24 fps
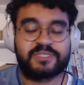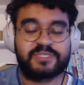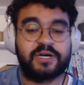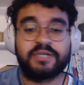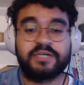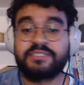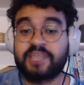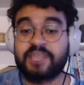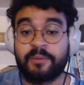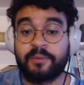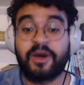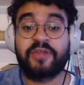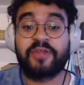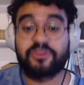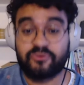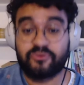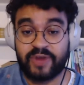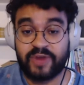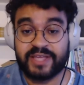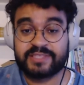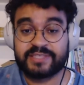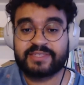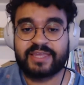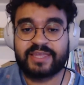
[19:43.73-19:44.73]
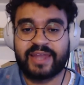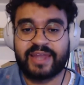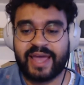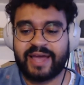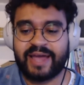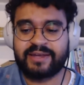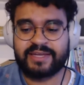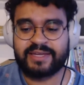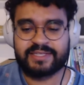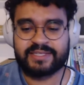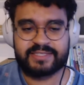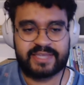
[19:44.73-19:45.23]
some other race that I
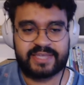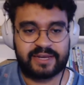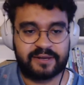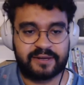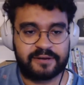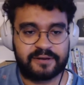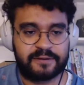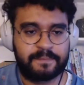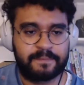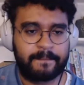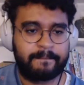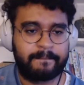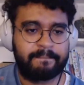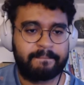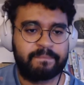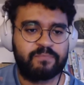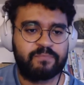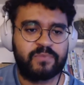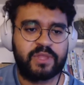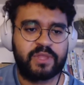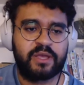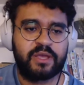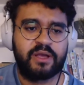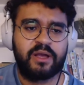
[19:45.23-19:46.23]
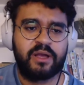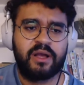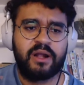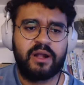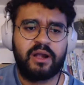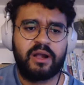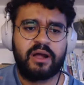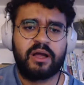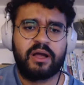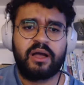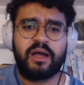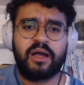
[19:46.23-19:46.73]
hadn't intended.
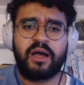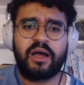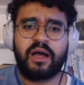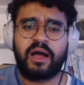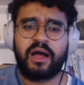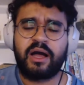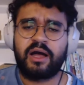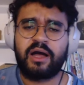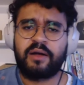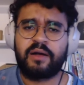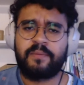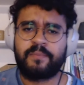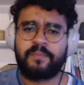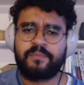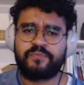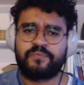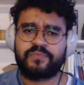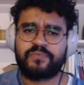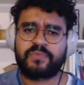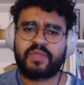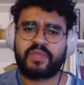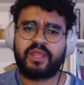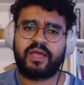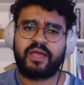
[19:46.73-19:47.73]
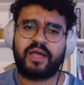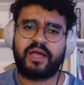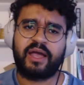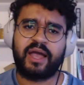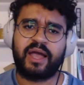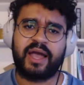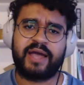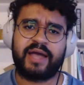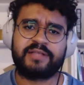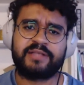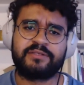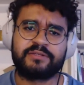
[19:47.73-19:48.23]
Um,
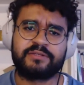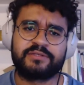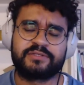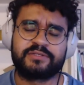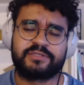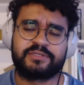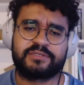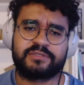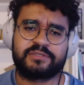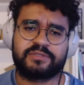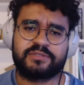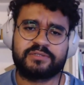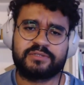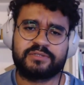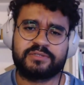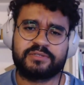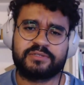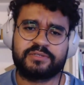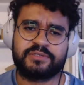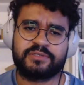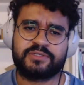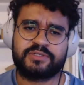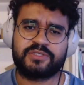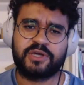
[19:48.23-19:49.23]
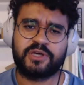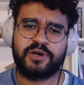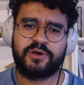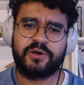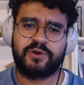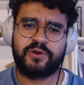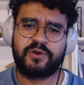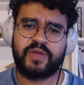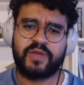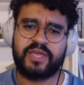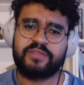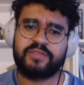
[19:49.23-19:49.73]
and
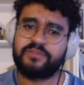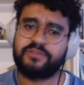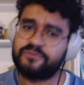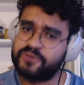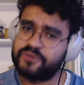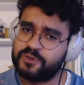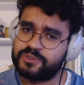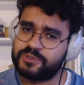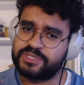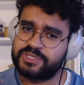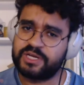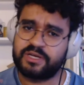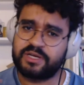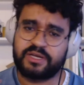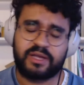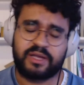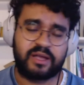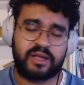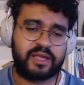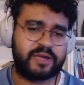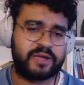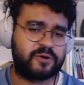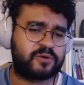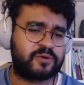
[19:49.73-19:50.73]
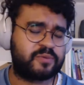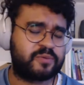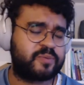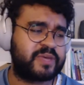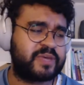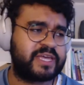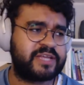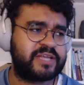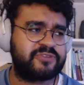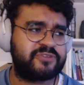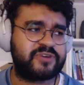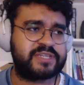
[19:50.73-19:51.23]
so in the future, it would
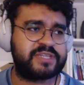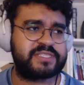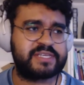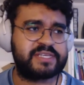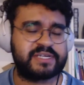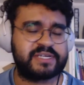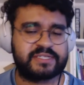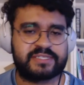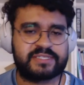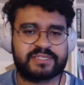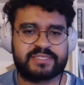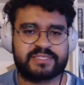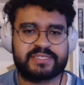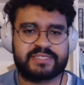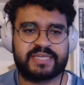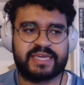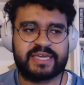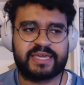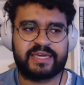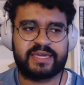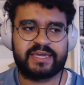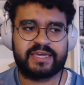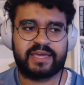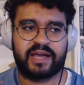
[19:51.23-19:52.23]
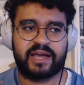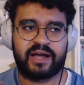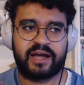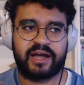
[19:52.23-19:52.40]
be interesting to see